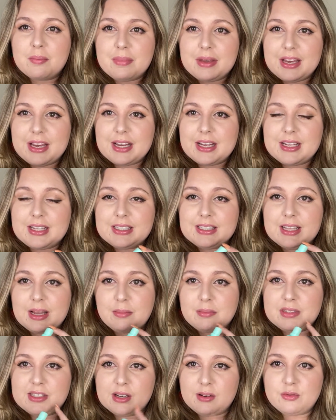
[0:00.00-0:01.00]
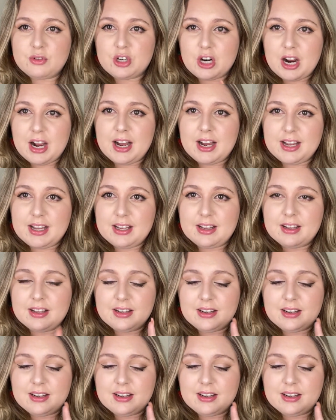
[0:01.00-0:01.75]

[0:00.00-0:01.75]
because I'm so dry.